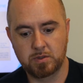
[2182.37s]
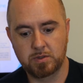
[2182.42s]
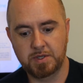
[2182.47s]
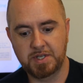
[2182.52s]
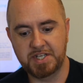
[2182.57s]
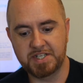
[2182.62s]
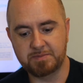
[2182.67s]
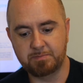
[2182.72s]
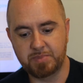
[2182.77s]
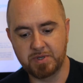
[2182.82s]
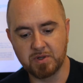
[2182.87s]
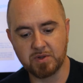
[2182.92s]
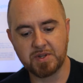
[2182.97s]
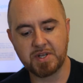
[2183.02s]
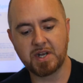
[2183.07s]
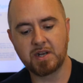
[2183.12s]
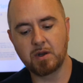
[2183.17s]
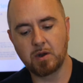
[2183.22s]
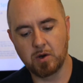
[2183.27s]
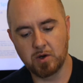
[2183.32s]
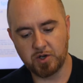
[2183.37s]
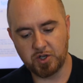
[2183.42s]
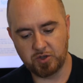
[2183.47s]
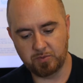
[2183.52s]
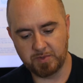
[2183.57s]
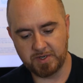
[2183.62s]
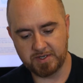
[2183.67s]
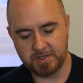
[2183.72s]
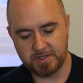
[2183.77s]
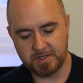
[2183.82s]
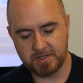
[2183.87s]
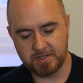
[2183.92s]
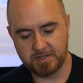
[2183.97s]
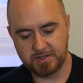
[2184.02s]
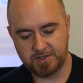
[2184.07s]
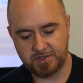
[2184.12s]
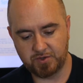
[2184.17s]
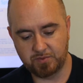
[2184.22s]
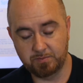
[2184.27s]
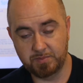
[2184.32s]
he's building an argument
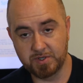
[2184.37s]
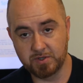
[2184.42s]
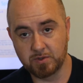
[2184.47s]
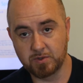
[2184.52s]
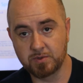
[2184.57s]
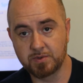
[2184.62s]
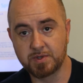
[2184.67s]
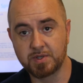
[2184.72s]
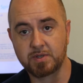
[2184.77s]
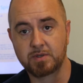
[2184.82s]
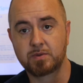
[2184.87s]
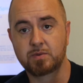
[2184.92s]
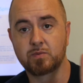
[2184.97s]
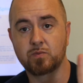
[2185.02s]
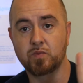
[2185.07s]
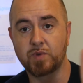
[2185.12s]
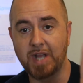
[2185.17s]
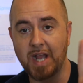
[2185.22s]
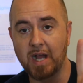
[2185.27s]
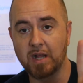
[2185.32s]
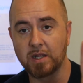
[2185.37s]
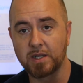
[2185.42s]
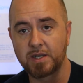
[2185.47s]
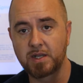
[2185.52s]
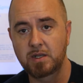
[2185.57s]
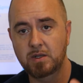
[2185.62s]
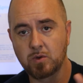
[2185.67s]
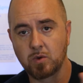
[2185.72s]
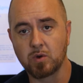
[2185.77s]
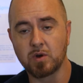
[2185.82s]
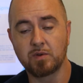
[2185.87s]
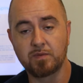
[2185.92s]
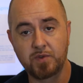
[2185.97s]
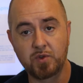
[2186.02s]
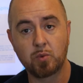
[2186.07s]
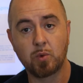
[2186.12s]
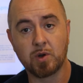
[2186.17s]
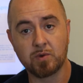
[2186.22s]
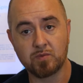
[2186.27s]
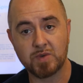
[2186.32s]
to build reality or a
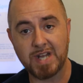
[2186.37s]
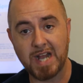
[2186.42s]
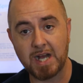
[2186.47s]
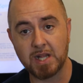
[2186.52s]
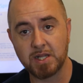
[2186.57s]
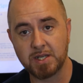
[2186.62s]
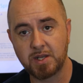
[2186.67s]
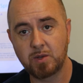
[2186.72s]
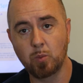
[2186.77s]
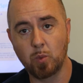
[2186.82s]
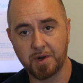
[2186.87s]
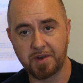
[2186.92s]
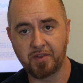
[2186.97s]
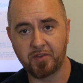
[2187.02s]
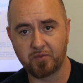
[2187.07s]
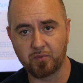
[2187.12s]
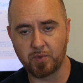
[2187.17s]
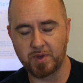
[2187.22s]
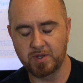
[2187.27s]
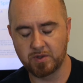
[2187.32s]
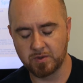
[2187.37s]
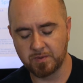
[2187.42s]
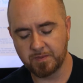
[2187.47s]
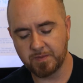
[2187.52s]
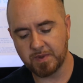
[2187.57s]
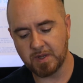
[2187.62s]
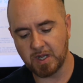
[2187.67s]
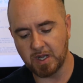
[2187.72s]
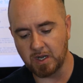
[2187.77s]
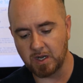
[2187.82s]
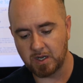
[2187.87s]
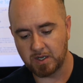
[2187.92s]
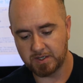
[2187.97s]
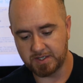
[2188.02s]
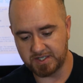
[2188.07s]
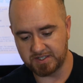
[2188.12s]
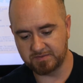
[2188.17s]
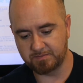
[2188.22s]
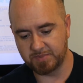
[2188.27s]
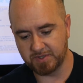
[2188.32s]
view on reality, what is real. Uh,
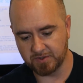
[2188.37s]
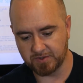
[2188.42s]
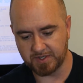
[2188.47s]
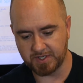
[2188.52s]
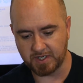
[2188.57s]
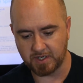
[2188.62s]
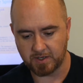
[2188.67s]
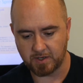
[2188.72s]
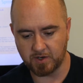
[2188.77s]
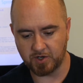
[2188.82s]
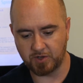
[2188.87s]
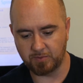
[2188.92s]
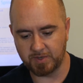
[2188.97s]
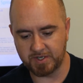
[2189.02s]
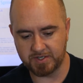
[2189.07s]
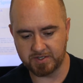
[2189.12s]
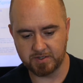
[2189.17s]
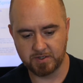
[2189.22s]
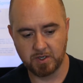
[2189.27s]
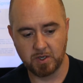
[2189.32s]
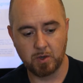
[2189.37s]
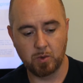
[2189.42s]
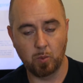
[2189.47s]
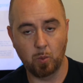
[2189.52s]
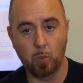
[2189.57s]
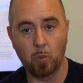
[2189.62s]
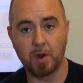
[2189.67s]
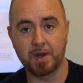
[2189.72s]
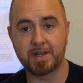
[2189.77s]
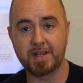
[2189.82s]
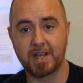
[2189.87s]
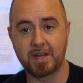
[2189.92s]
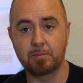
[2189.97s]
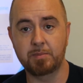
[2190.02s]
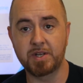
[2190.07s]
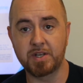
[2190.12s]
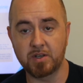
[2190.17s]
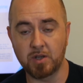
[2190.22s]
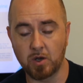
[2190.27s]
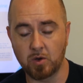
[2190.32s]
he's building an argument, what can
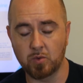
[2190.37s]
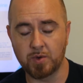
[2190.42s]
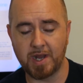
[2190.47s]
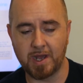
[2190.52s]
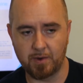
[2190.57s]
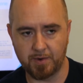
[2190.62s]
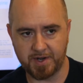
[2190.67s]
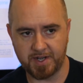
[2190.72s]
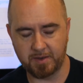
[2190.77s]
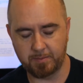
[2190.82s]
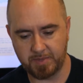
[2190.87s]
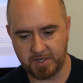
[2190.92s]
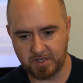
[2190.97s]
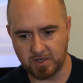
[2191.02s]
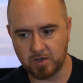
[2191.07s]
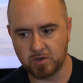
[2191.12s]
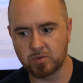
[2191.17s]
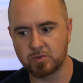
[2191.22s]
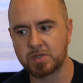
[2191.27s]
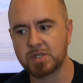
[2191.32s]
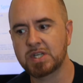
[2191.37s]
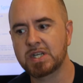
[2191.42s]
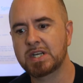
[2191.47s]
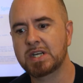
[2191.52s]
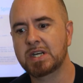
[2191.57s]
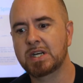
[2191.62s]
be known, how can it be known.